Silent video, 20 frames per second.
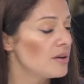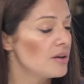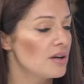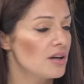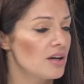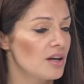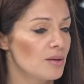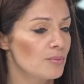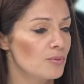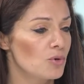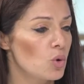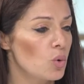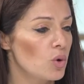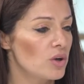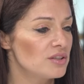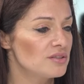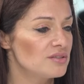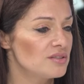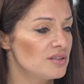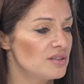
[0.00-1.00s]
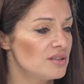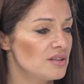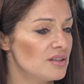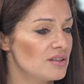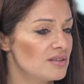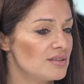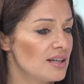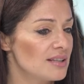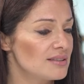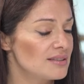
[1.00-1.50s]
um, quality
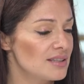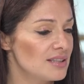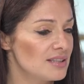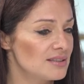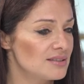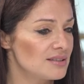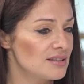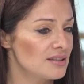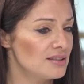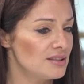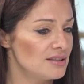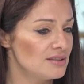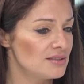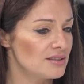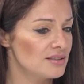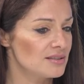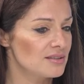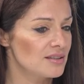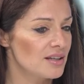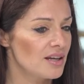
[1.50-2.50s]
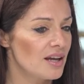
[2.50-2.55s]
that is needed.